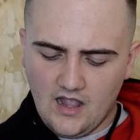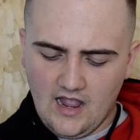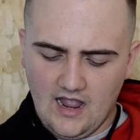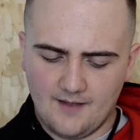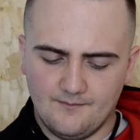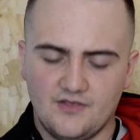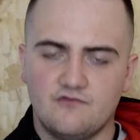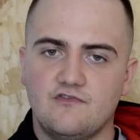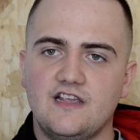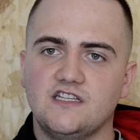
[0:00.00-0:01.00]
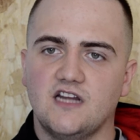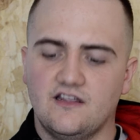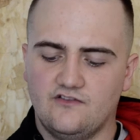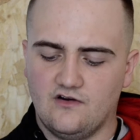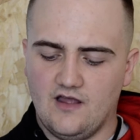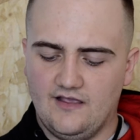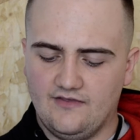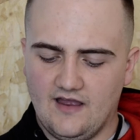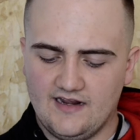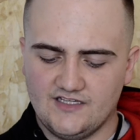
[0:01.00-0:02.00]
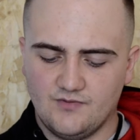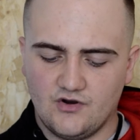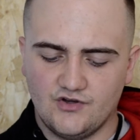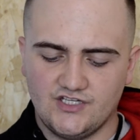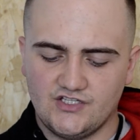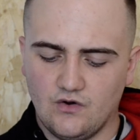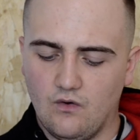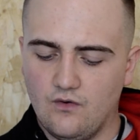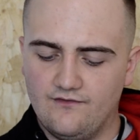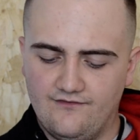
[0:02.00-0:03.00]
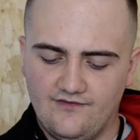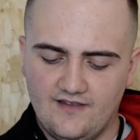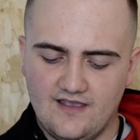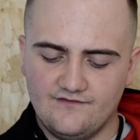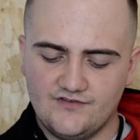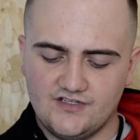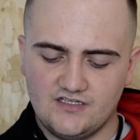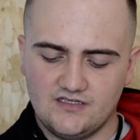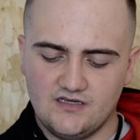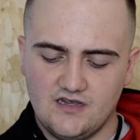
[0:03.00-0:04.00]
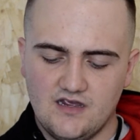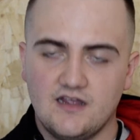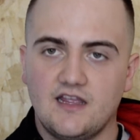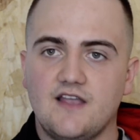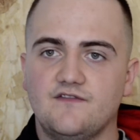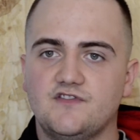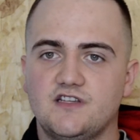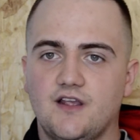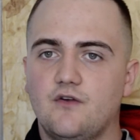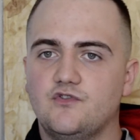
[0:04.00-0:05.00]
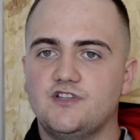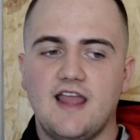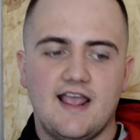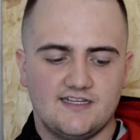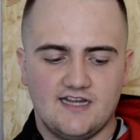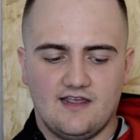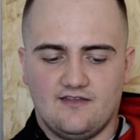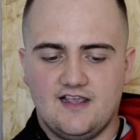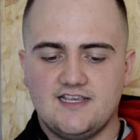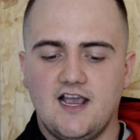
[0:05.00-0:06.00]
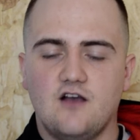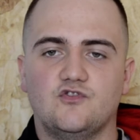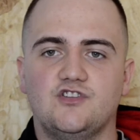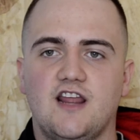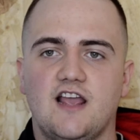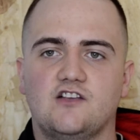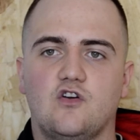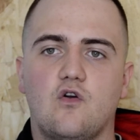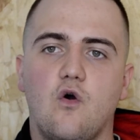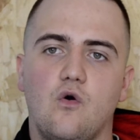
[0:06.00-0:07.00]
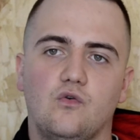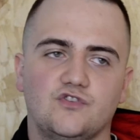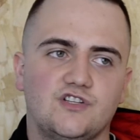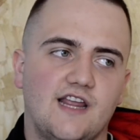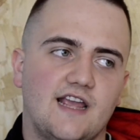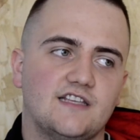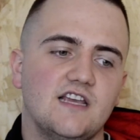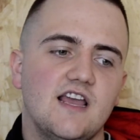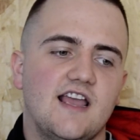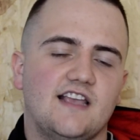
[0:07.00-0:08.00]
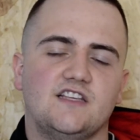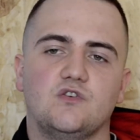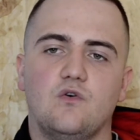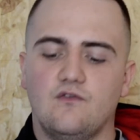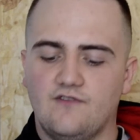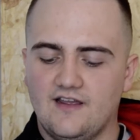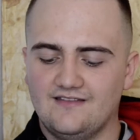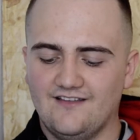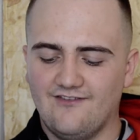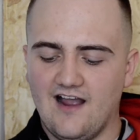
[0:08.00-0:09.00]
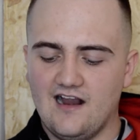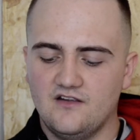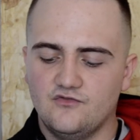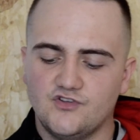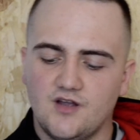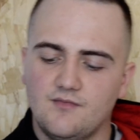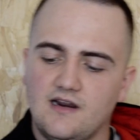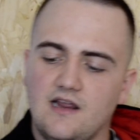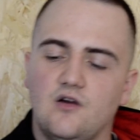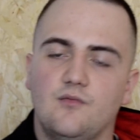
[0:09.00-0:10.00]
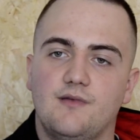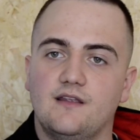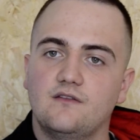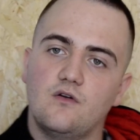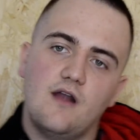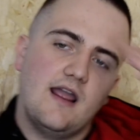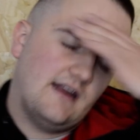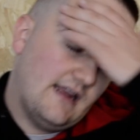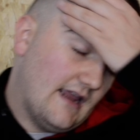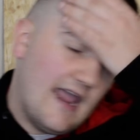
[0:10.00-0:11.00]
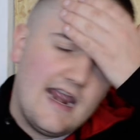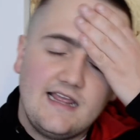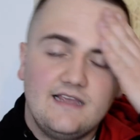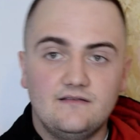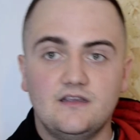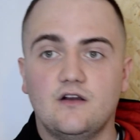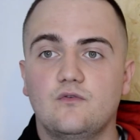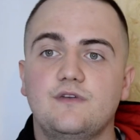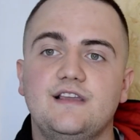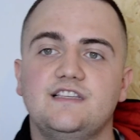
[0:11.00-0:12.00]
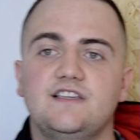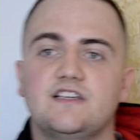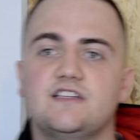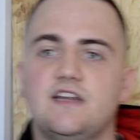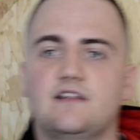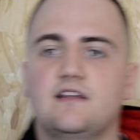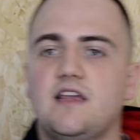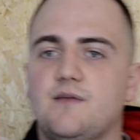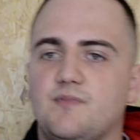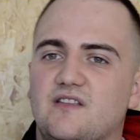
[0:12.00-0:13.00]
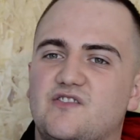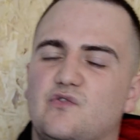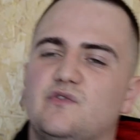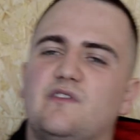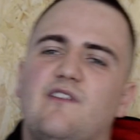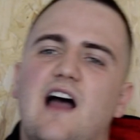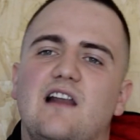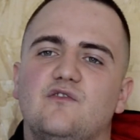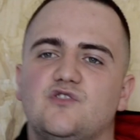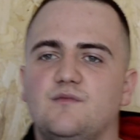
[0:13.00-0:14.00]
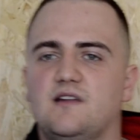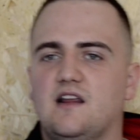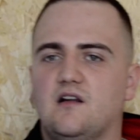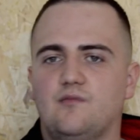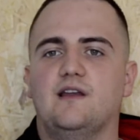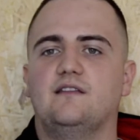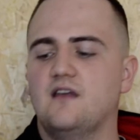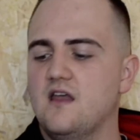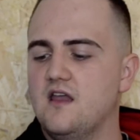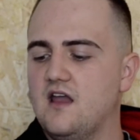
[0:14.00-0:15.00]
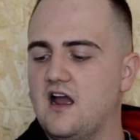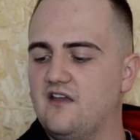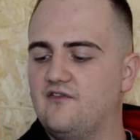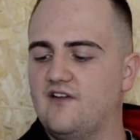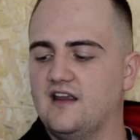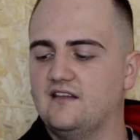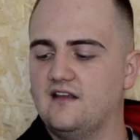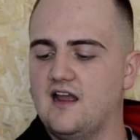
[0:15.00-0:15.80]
But the reason I don't like that is because it sort of gives, you know, snakes like these house snakes or corn snakes, it sort of like devalues them a little bit, or any you know, easier snake to keep, it sort of devalues them a little bit, I find.